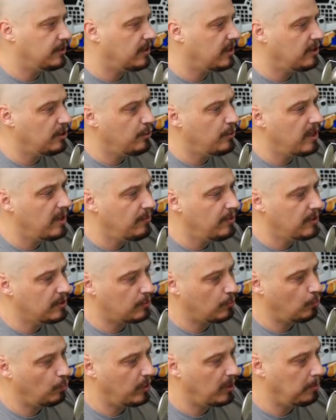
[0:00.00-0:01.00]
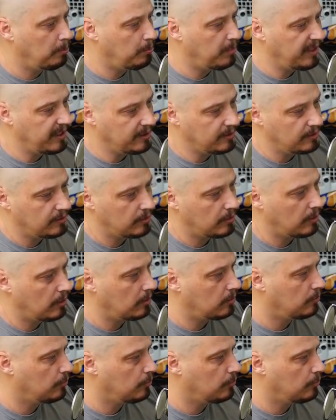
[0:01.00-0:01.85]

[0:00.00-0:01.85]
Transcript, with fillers: and you have this web based uh,